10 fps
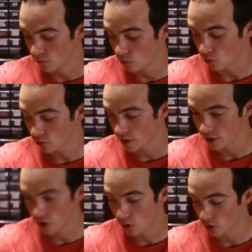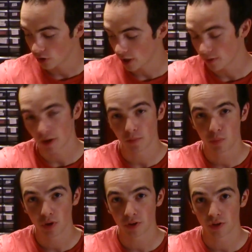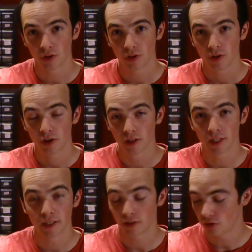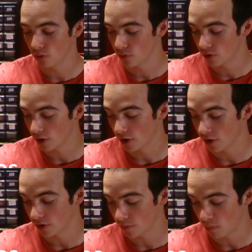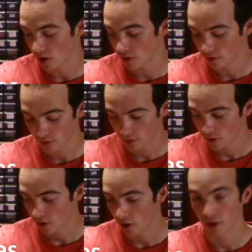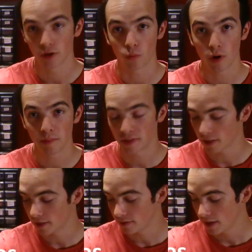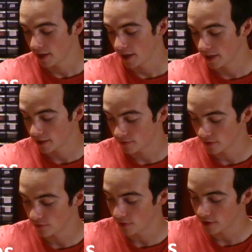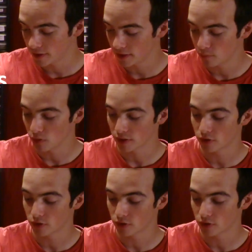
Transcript: rotary encoder. I'll, I'll put a link to the the part on their website, and it's it's very simple.